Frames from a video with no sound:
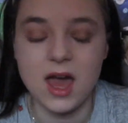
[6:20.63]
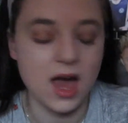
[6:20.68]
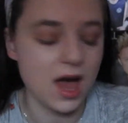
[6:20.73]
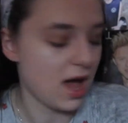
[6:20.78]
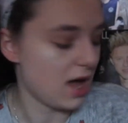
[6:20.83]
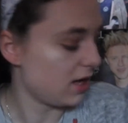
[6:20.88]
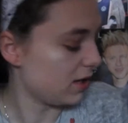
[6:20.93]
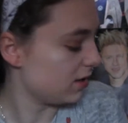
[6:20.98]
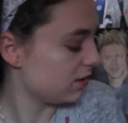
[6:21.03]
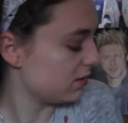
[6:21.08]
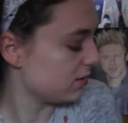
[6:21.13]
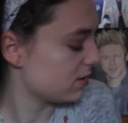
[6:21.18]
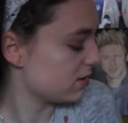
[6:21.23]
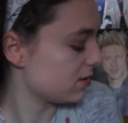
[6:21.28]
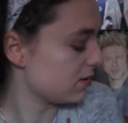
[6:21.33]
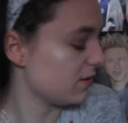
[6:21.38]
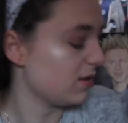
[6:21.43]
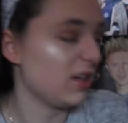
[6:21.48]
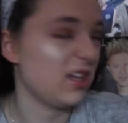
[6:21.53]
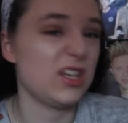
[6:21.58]
and
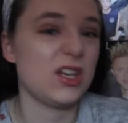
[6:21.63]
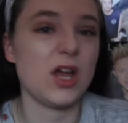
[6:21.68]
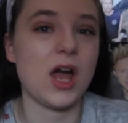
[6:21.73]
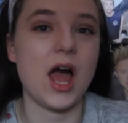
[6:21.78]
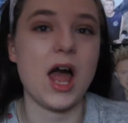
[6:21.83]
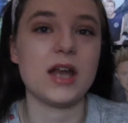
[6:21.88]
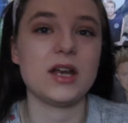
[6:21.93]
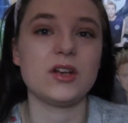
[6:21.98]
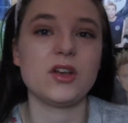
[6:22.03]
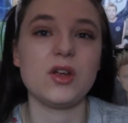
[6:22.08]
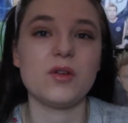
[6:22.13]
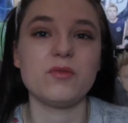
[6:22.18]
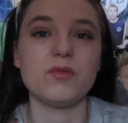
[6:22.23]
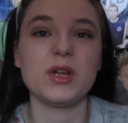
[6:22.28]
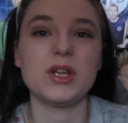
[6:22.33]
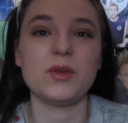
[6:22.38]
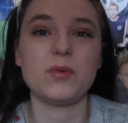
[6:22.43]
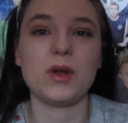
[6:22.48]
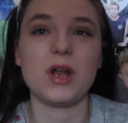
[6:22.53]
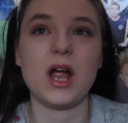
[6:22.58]
I
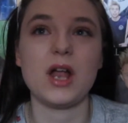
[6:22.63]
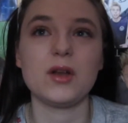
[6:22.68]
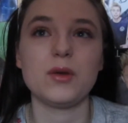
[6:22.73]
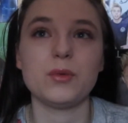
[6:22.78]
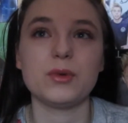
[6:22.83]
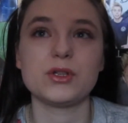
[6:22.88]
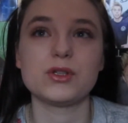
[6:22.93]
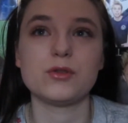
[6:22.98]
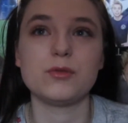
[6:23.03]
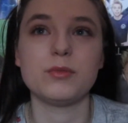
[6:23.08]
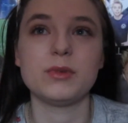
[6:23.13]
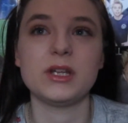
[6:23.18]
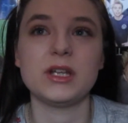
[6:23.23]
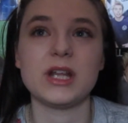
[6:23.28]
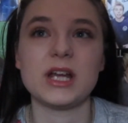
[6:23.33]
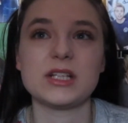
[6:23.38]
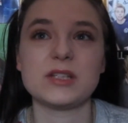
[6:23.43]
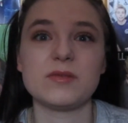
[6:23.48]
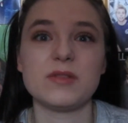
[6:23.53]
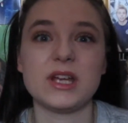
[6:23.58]
don't want something
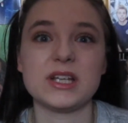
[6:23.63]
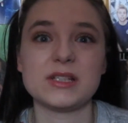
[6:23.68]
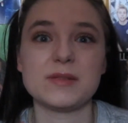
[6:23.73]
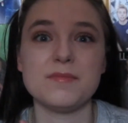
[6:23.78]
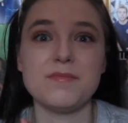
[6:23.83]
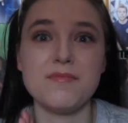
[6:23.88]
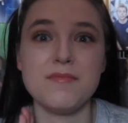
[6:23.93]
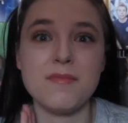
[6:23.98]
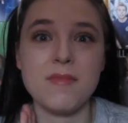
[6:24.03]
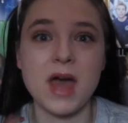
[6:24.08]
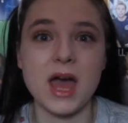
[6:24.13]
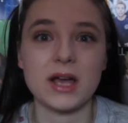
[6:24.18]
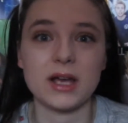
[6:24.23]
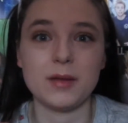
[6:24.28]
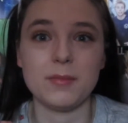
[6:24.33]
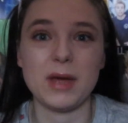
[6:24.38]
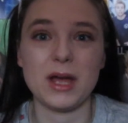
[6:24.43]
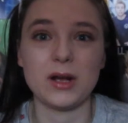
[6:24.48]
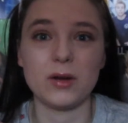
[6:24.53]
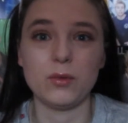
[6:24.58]
like that's
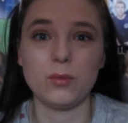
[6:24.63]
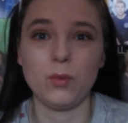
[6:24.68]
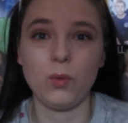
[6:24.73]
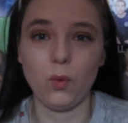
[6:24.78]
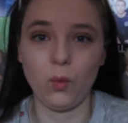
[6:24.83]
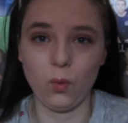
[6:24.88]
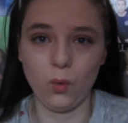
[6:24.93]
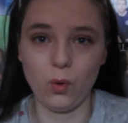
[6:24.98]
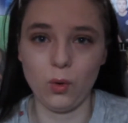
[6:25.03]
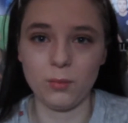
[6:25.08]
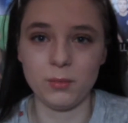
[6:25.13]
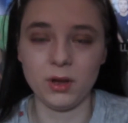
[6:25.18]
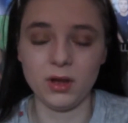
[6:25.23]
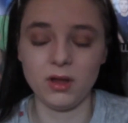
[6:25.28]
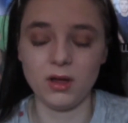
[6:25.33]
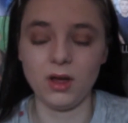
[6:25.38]
mega warm,